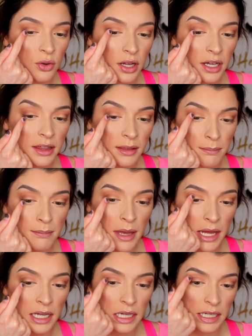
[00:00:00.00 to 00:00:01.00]
like
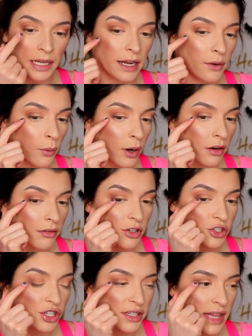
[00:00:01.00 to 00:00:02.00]
mid-lid where it
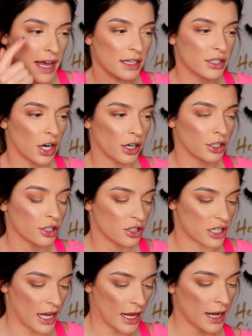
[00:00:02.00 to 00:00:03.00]
reaches that darker
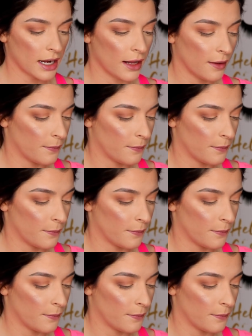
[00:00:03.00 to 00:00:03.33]
shade.